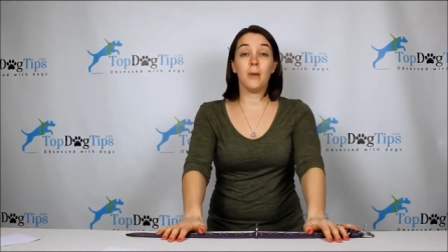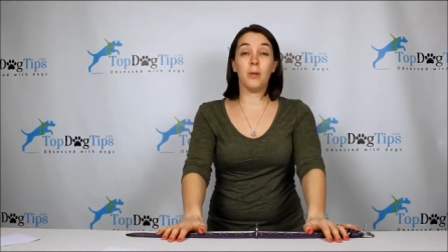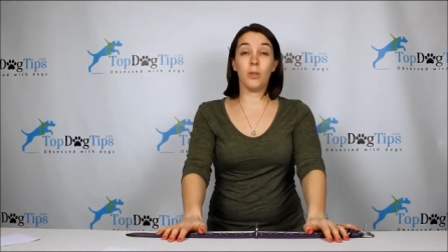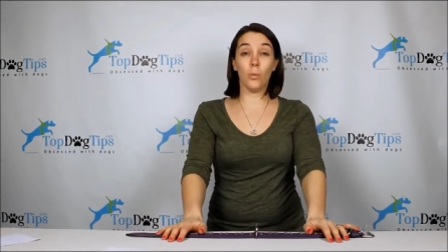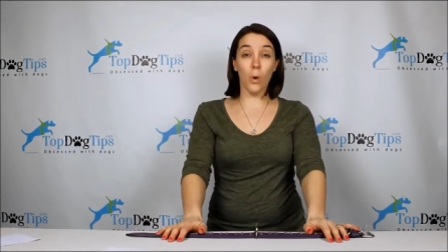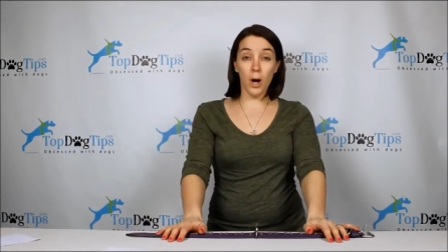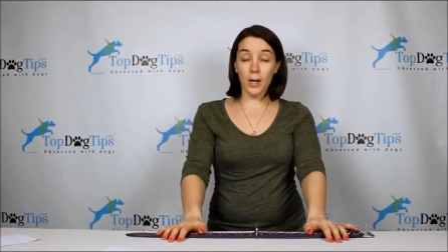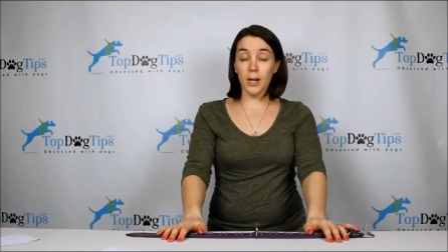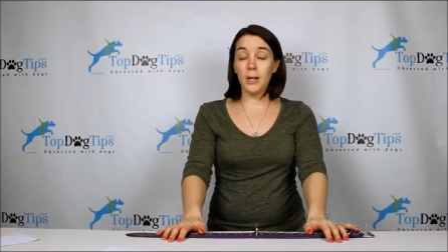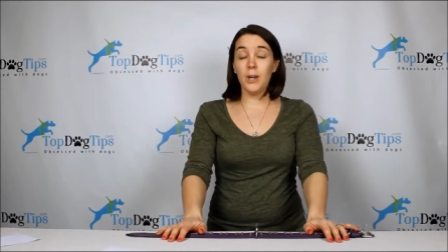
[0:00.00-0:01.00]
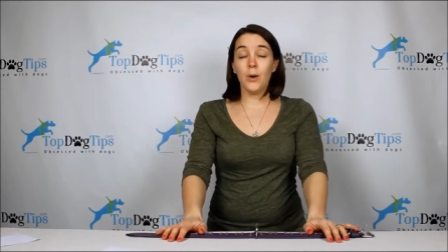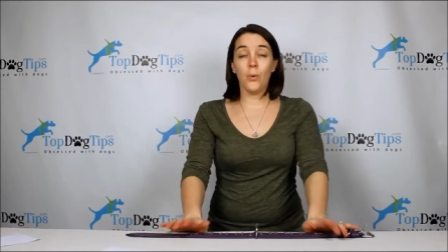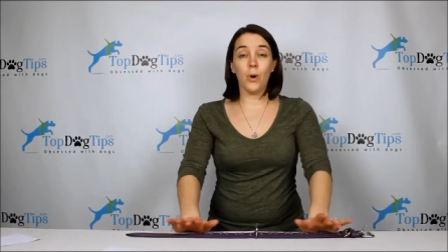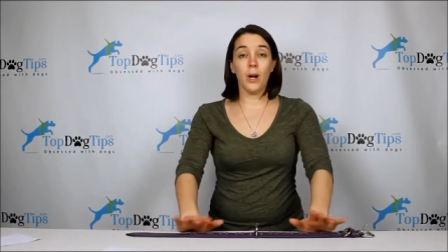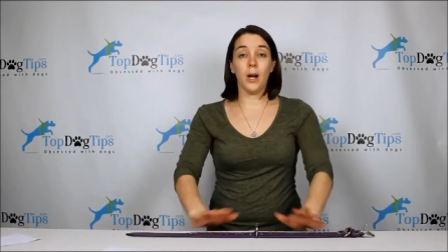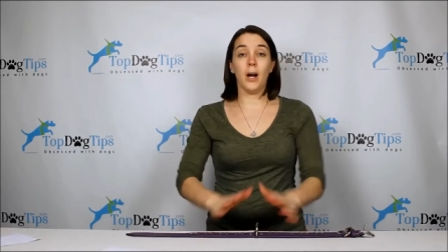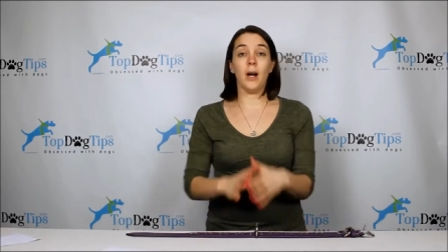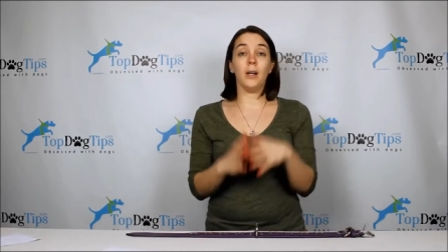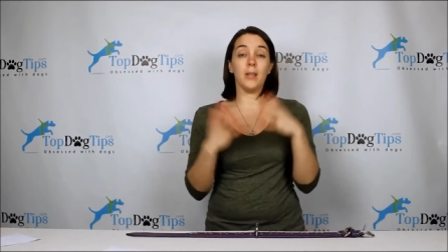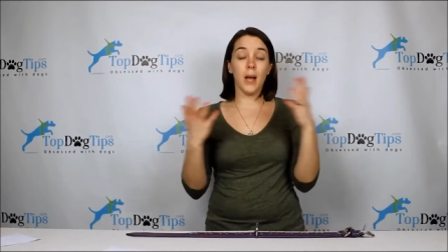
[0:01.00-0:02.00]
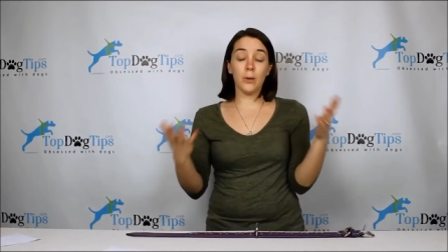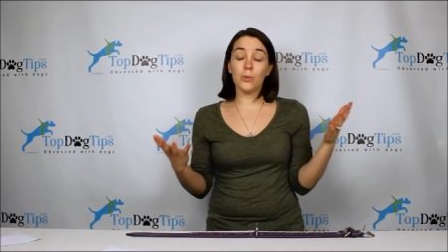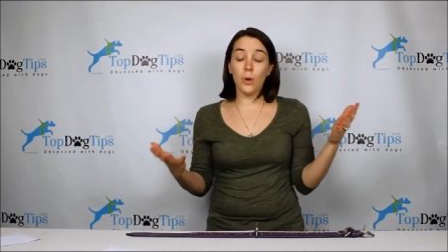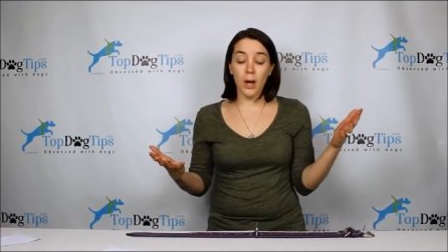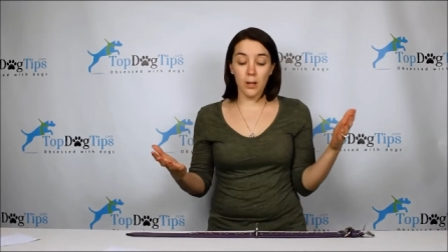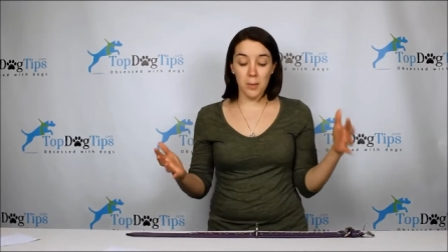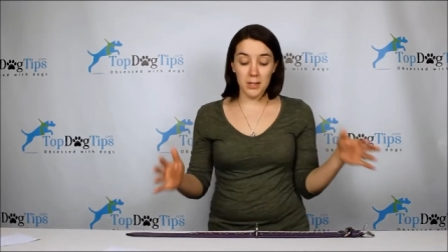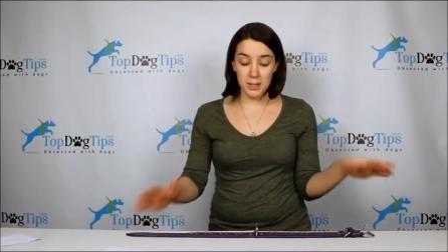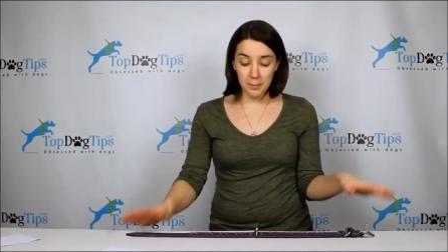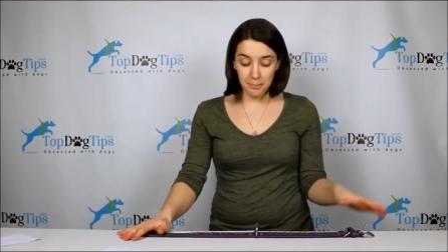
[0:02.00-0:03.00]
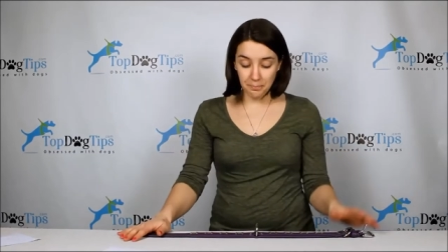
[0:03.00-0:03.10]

in the water or in the outdoor elements.